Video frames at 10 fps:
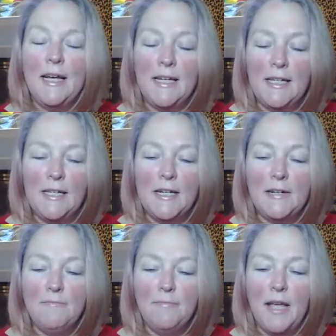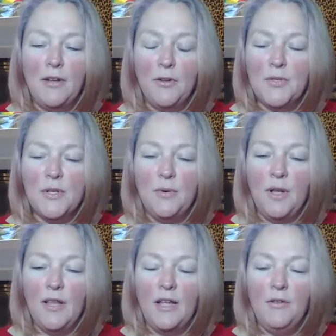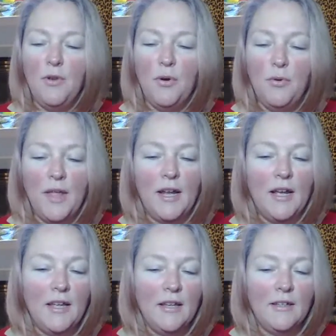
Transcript: Um, and also, I'll let you know that I,